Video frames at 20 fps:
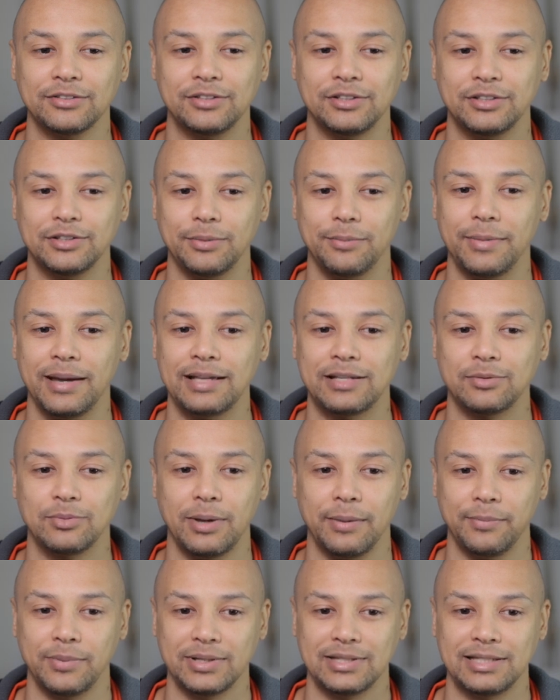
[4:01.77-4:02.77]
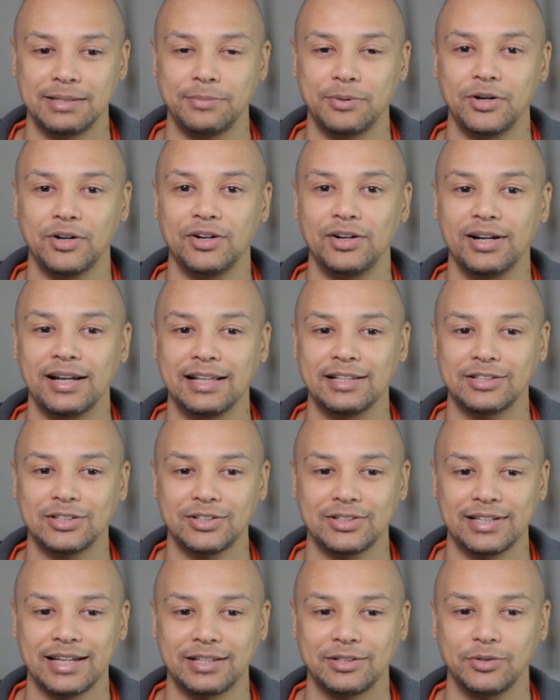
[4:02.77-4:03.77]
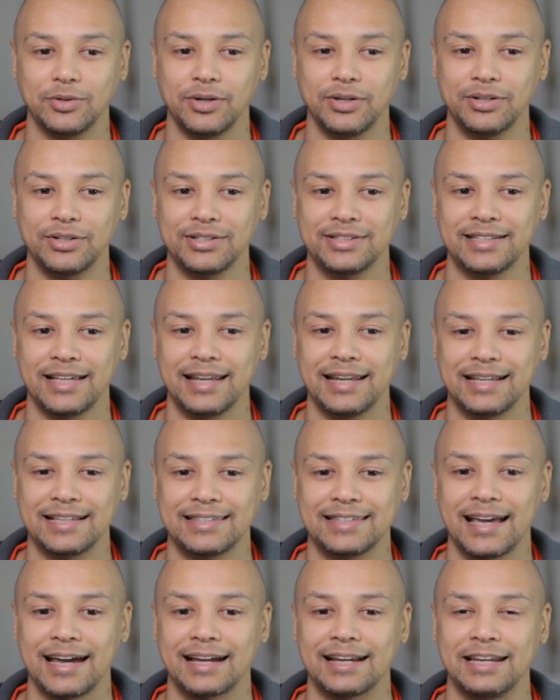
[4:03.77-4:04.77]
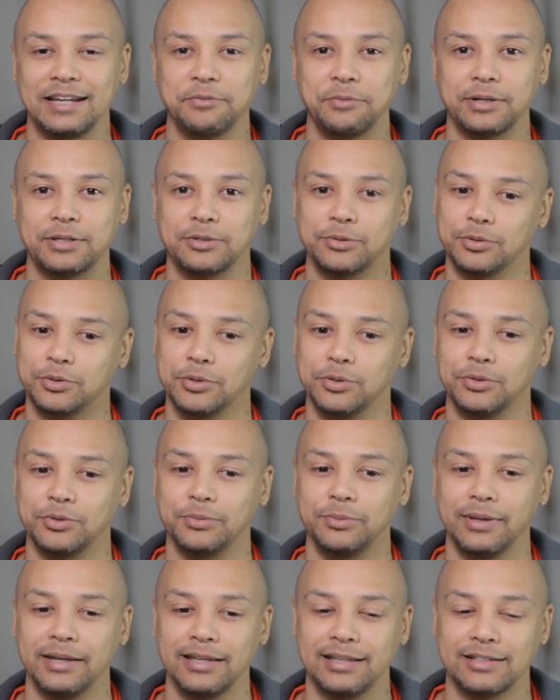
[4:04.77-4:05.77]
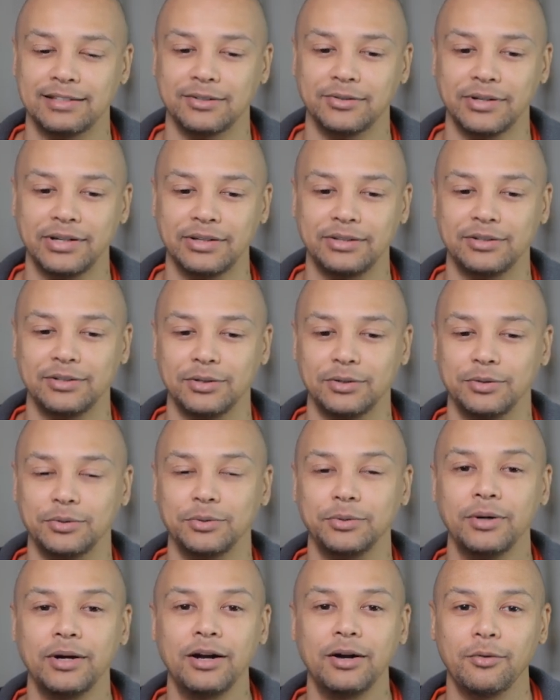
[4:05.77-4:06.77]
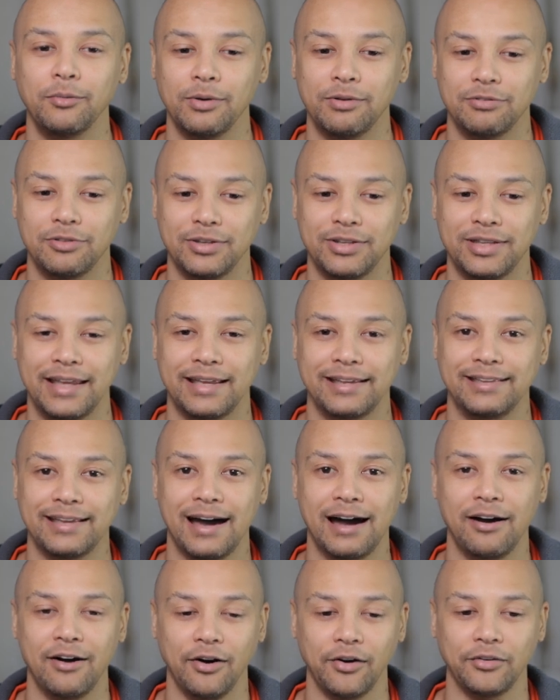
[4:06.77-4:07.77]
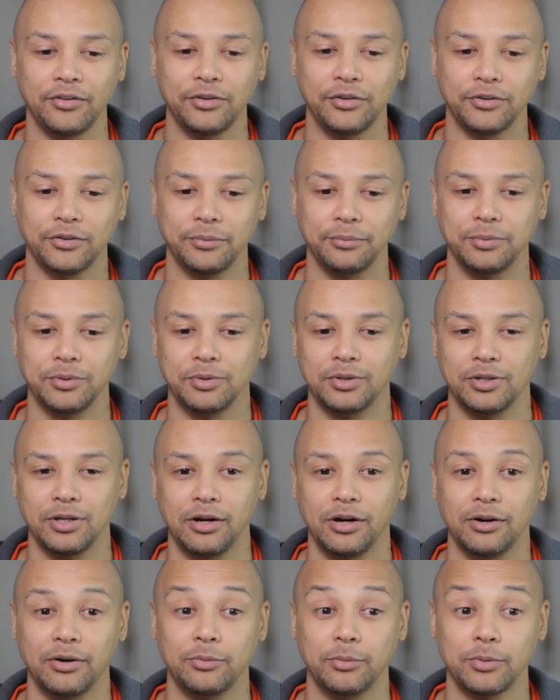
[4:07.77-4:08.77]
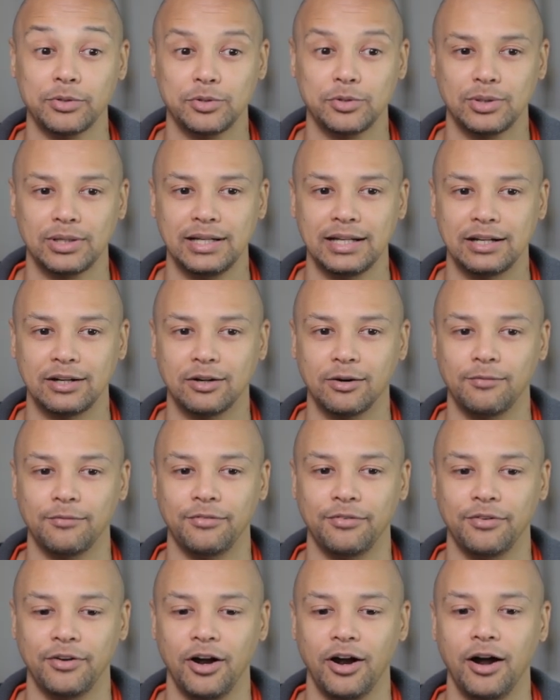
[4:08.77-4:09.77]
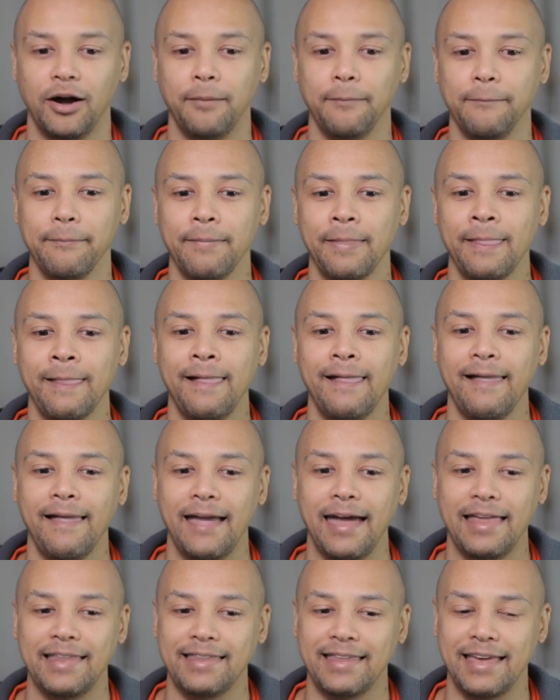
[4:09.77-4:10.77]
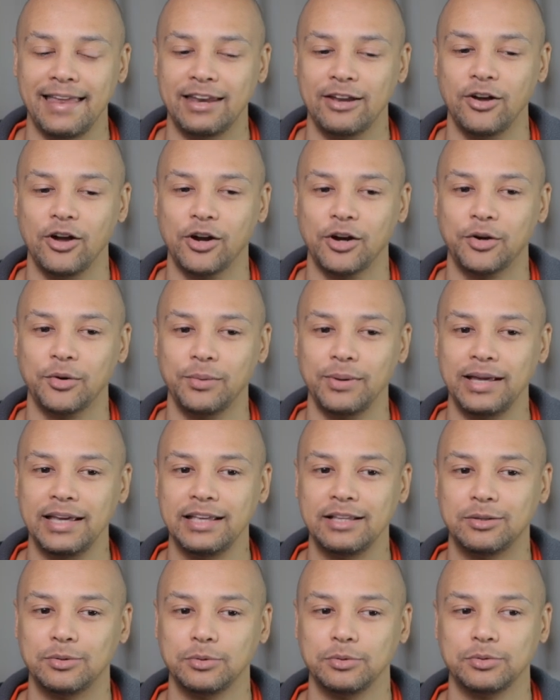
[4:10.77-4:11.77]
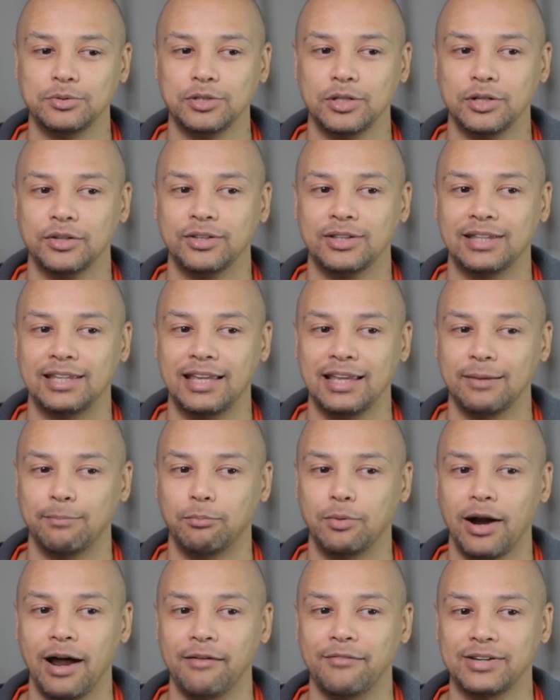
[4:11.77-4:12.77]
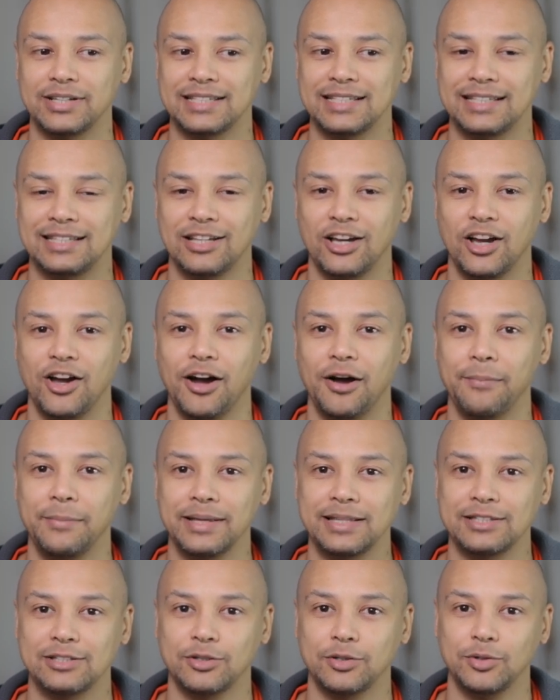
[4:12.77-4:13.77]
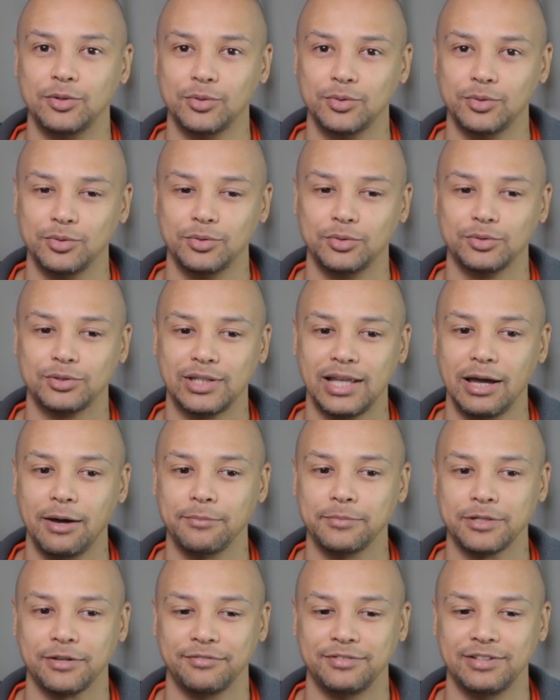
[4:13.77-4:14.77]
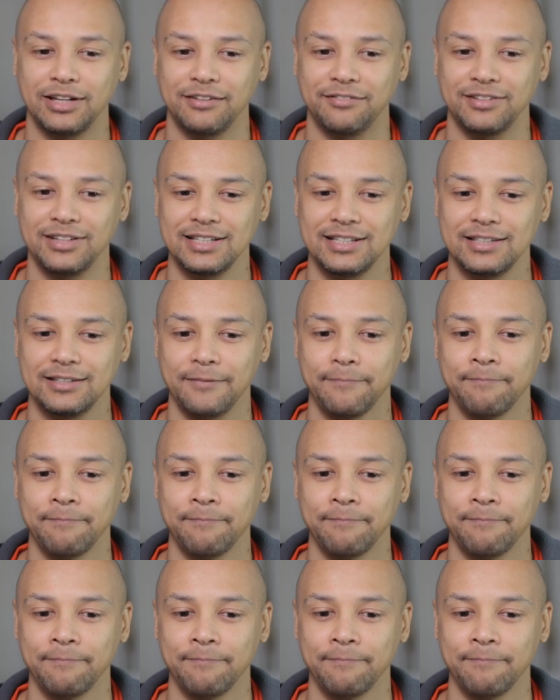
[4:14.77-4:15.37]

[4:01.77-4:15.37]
the best way possible, and so that you understand exactly what YouTube is going to do with the data on your computer. And once you click confirm, and then agree to the privacy term and the terms of service,